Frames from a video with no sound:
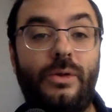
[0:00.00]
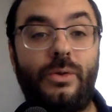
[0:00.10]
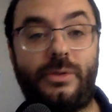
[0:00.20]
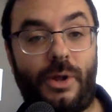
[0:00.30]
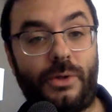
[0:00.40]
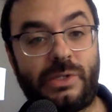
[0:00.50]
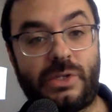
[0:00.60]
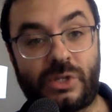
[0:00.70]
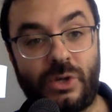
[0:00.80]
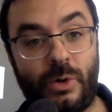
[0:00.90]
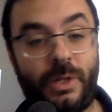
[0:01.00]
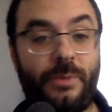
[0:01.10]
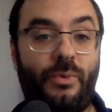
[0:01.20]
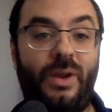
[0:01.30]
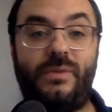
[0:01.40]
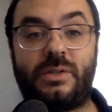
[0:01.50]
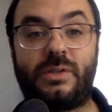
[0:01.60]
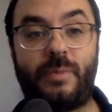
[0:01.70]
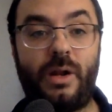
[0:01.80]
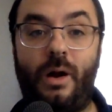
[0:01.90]
who Tulsi skewered in the previous
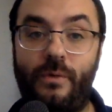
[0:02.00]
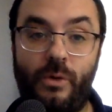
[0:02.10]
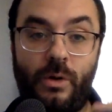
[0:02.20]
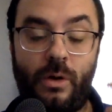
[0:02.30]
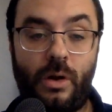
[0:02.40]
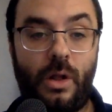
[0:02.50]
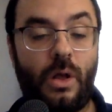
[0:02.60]
debate over